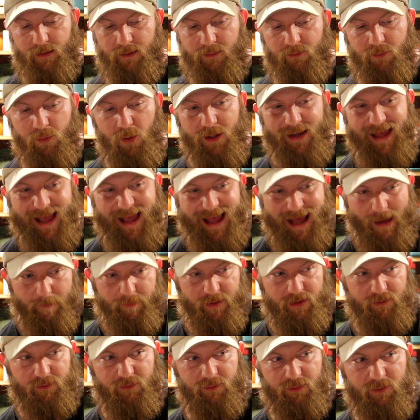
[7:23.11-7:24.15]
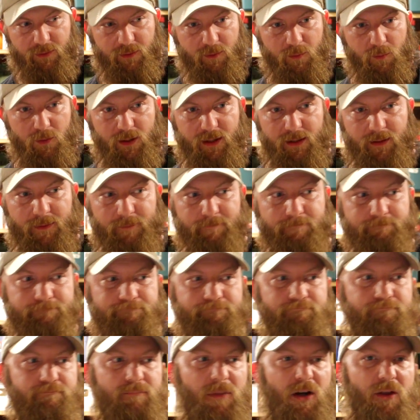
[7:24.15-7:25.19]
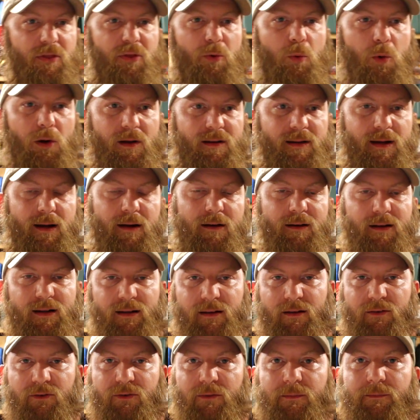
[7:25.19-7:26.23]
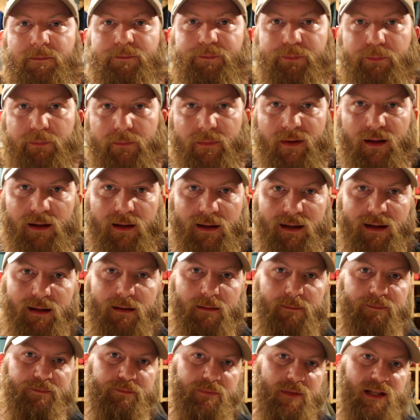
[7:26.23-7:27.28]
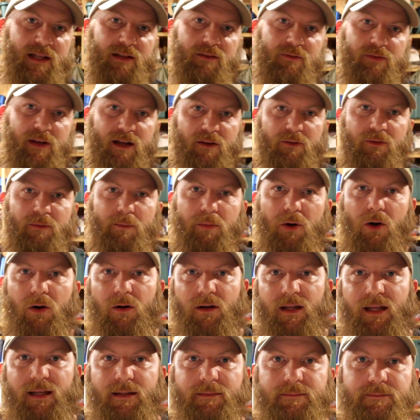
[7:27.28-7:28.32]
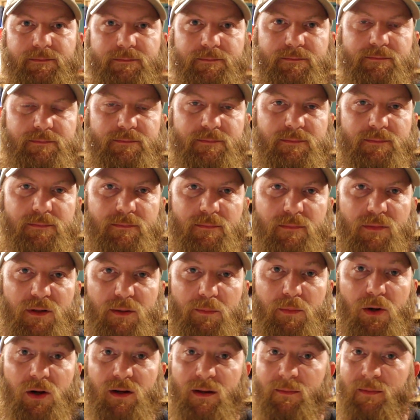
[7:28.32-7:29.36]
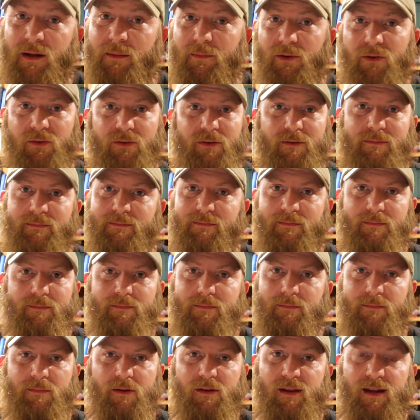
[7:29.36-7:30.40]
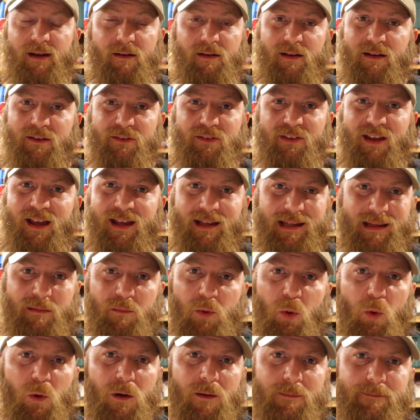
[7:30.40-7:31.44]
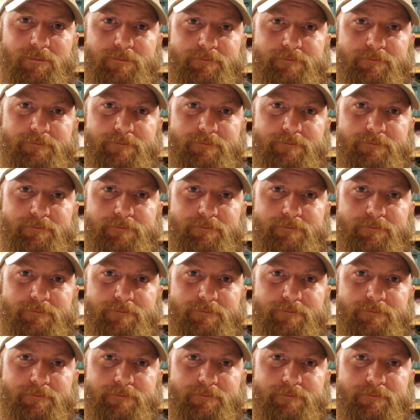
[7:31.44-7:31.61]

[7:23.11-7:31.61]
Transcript: It's what happens when authoritarianism infects a party. The party members, well, they don't get a say anymore.